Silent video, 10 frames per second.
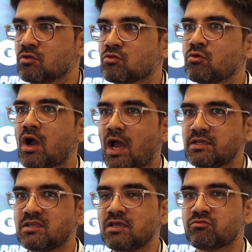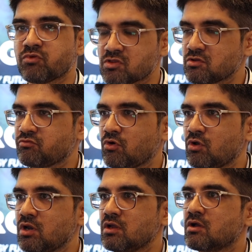So I think first of
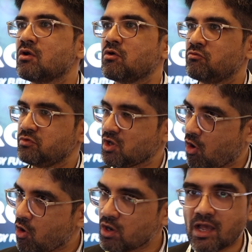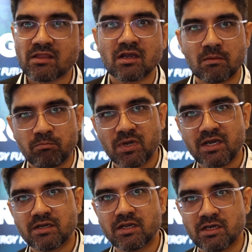all, we all as a
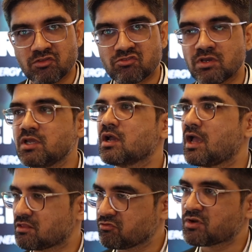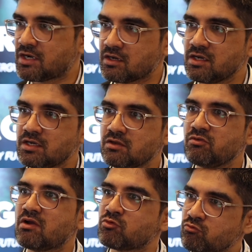complete industry, as a fraternity,
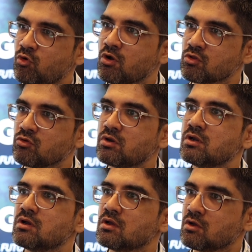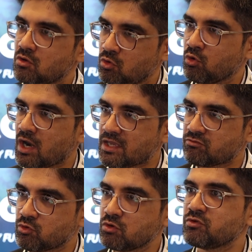we have to focus on low-lying
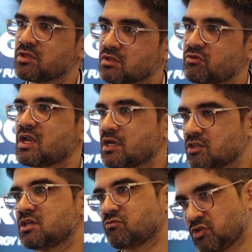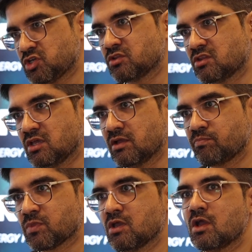fruit, which is our energy efficiency.
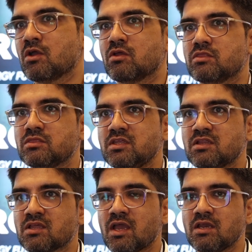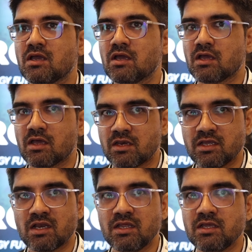This can
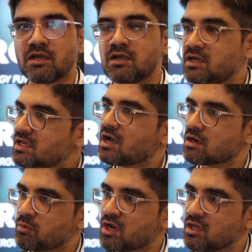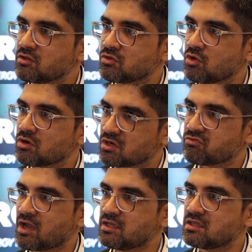really decarbonize your
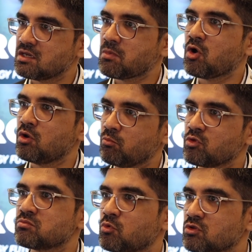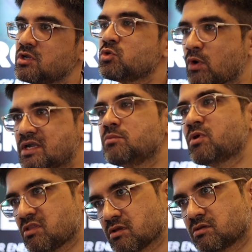refinery by almost more than
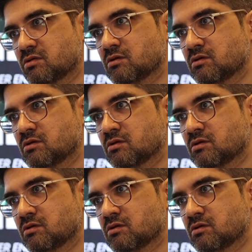20%